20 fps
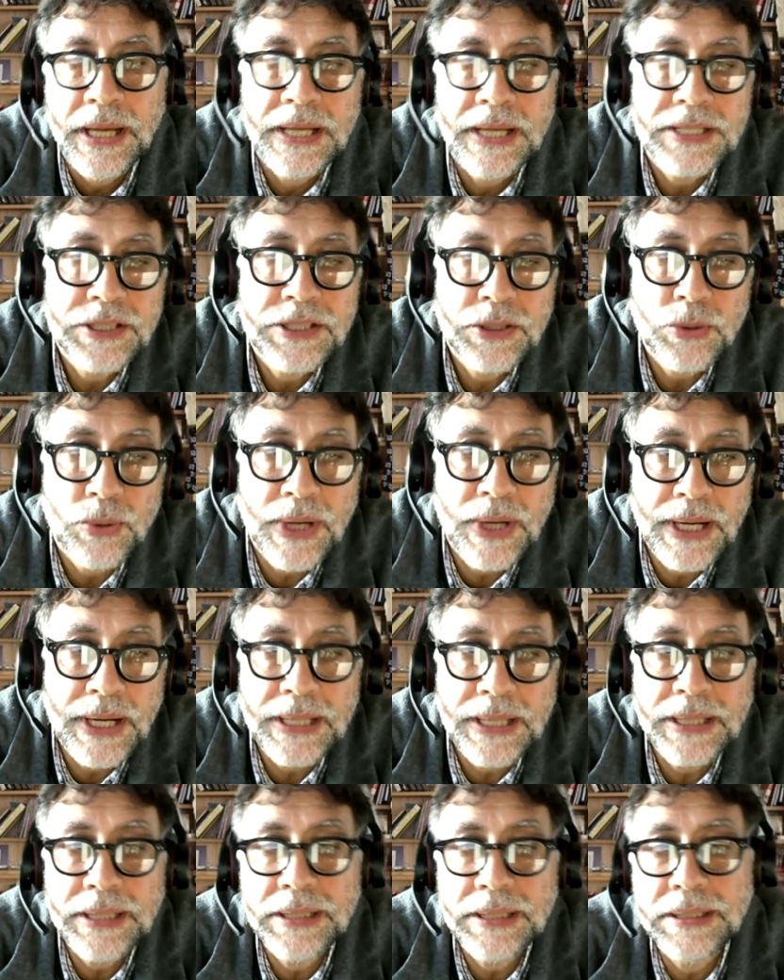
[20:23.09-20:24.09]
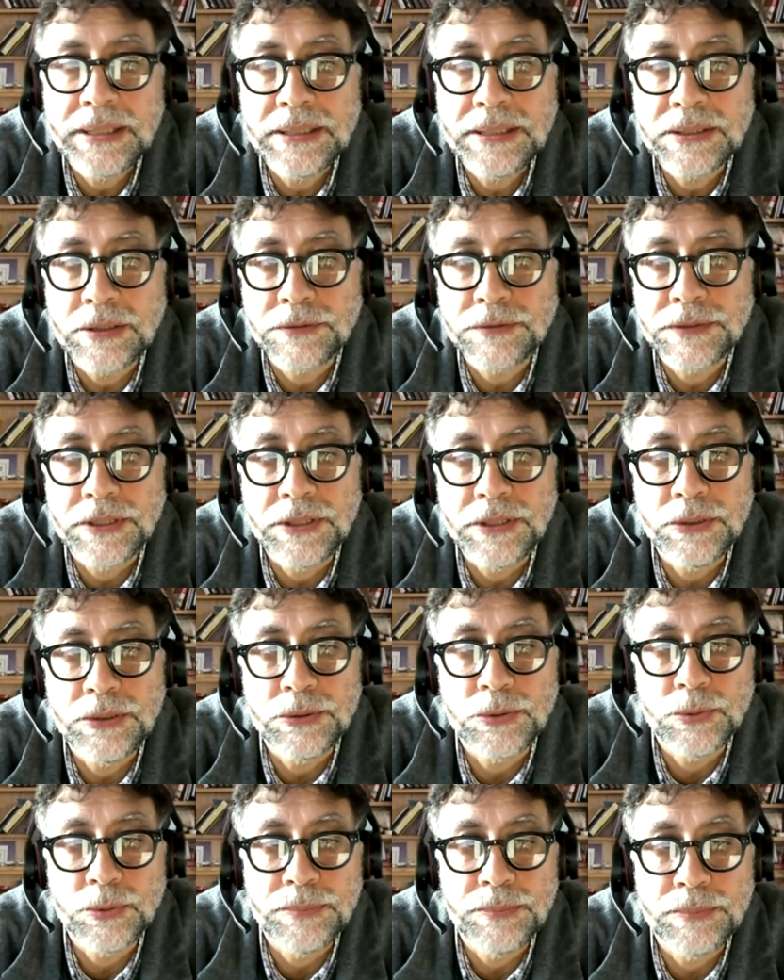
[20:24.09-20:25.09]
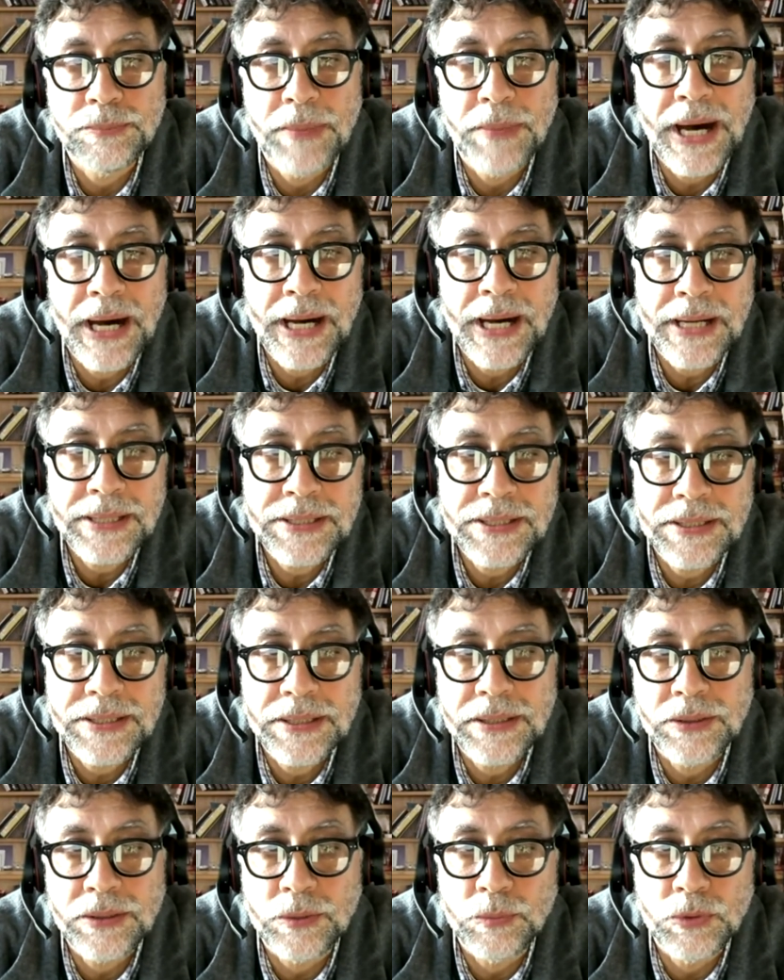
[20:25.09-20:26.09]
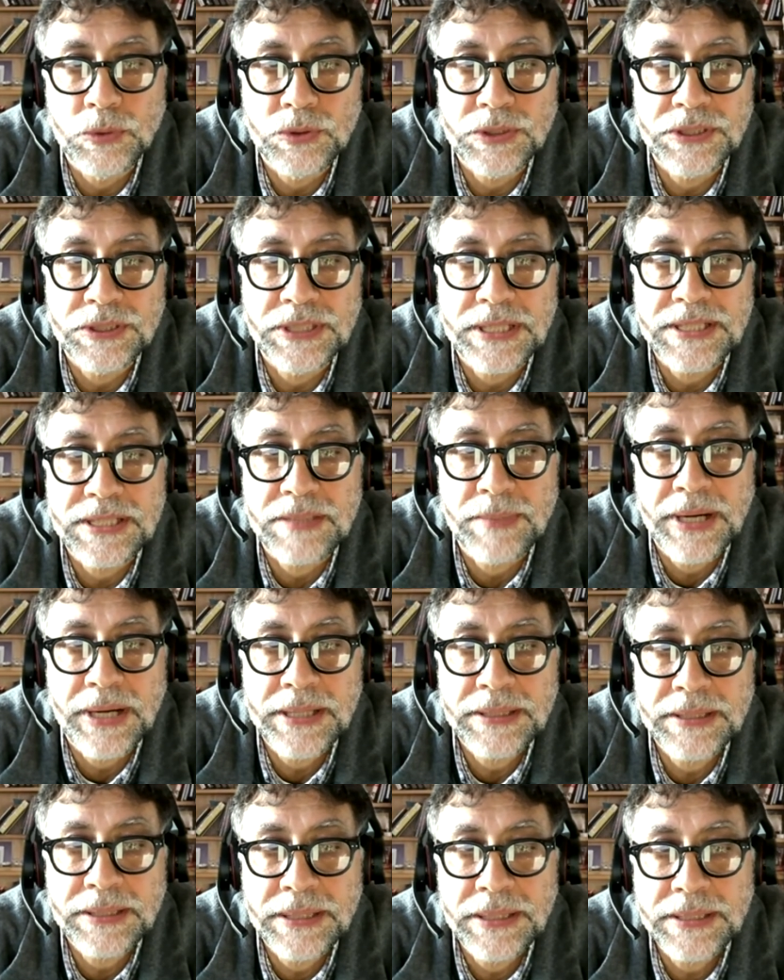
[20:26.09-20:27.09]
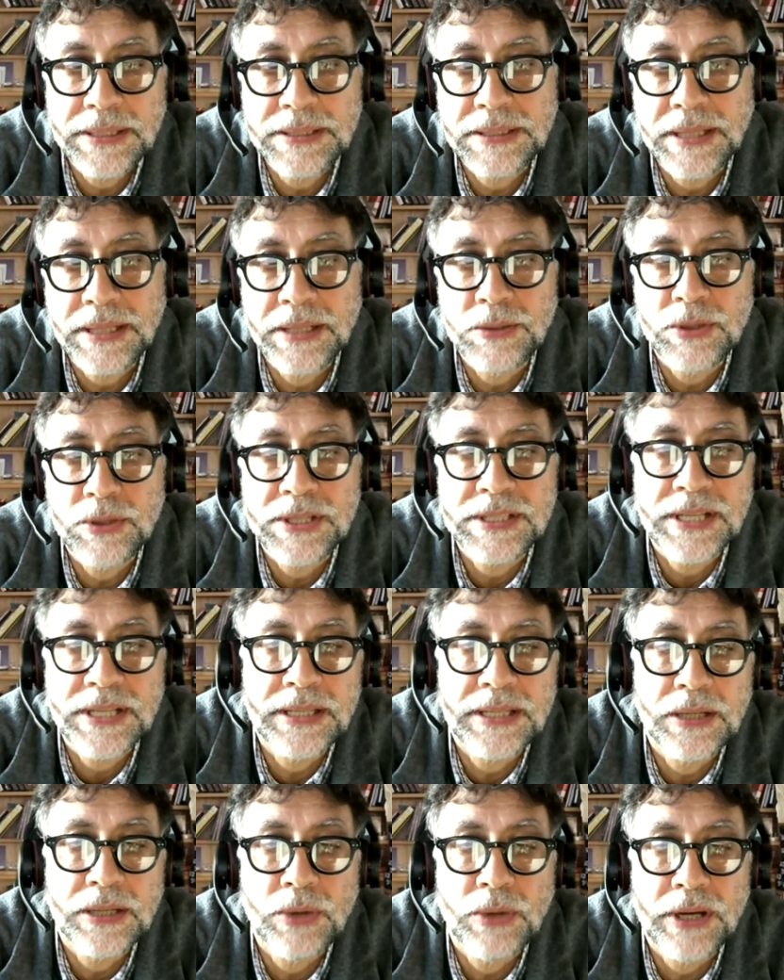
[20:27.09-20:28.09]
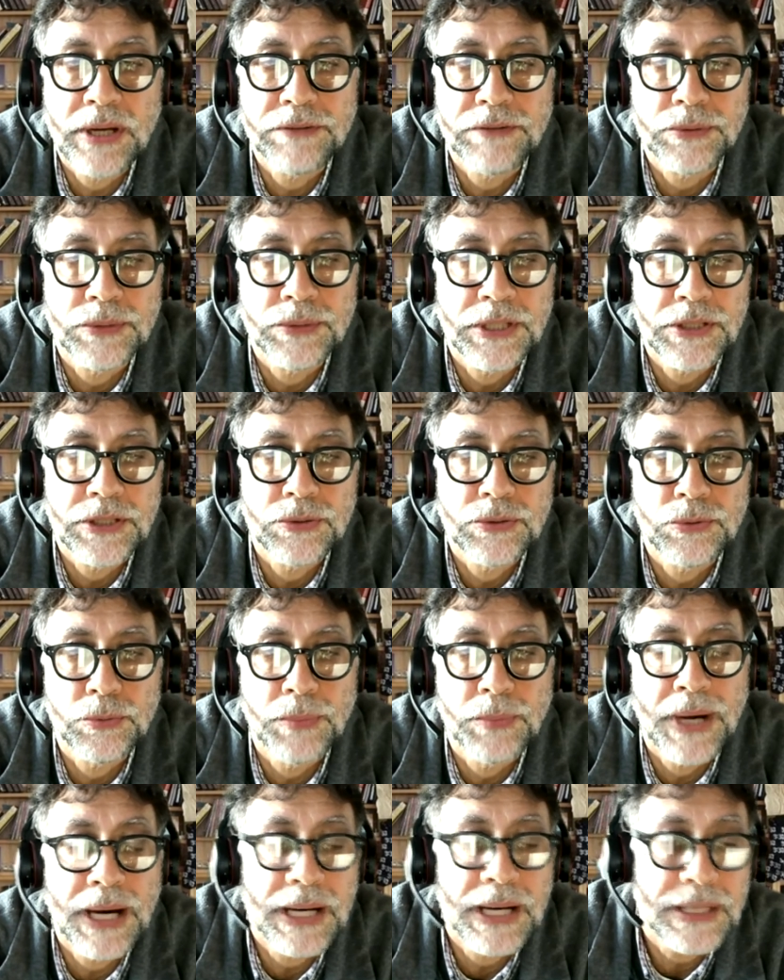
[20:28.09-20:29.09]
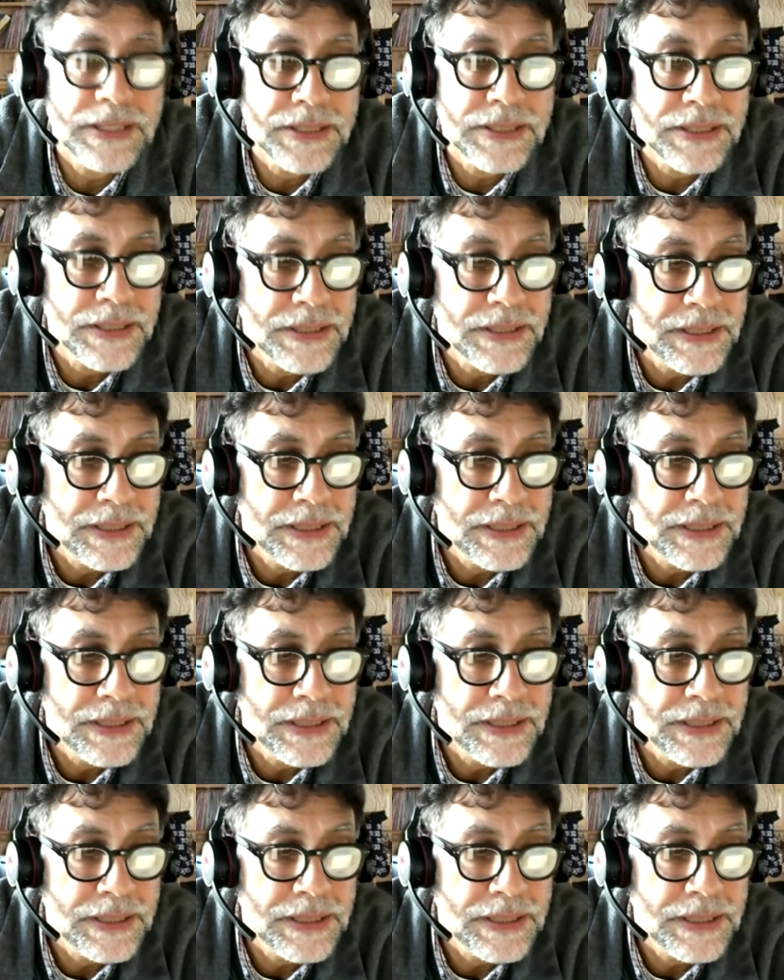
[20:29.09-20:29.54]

SQL is often used with bugs or multi-set semantics. Can you extend the query foundation to bugs?